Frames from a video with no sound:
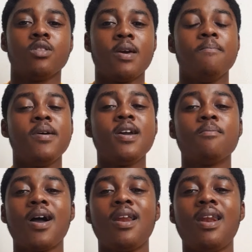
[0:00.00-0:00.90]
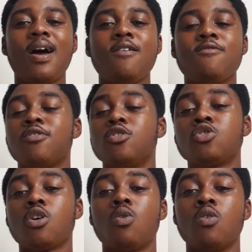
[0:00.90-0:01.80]
they made my life
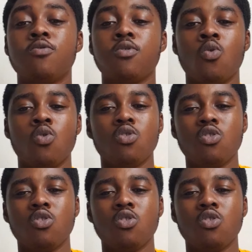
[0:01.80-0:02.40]
sorrowful,